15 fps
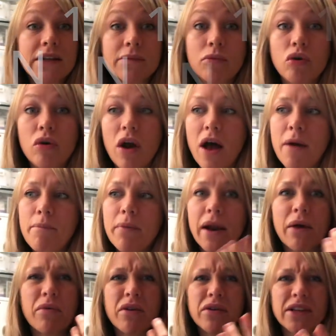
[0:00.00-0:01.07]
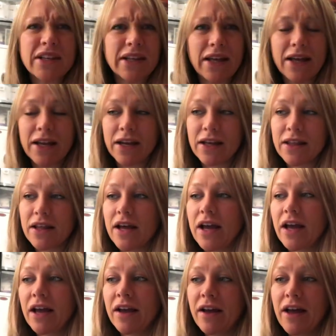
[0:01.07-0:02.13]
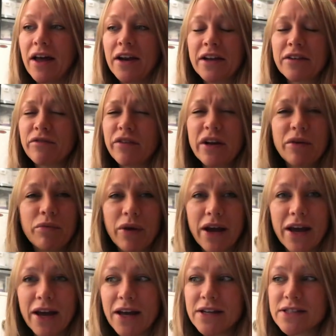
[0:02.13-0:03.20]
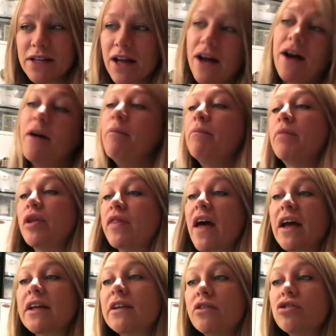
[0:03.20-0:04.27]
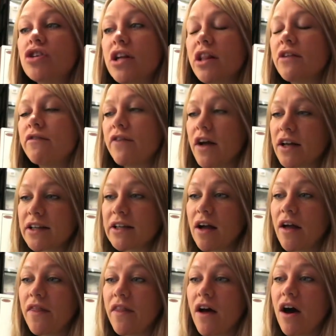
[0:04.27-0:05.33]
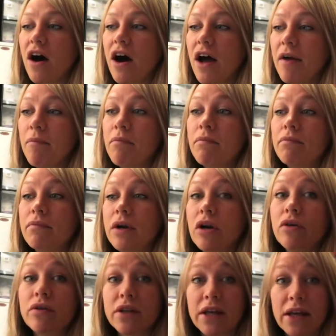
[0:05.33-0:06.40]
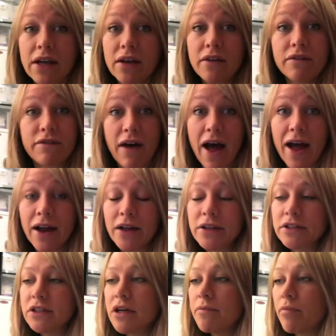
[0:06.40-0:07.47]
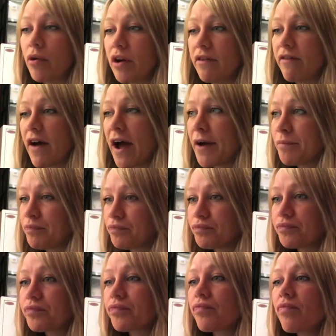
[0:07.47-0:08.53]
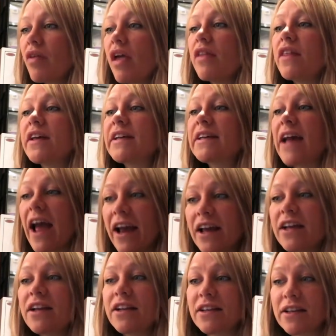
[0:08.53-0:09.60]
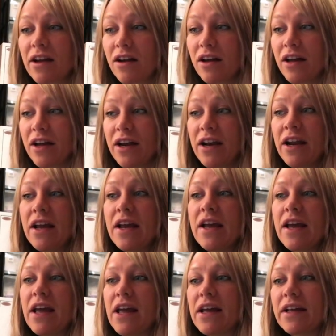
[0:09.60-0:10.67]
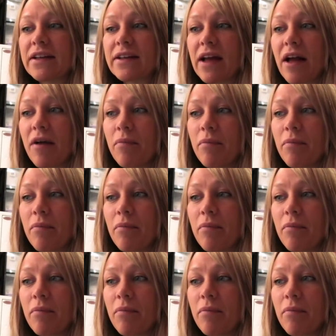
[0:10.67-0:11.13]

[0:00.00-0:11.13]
smaller, but I won't see anything. And it's really weird, but that's usually the first sign that I'm losing fat, body fat. The second sign is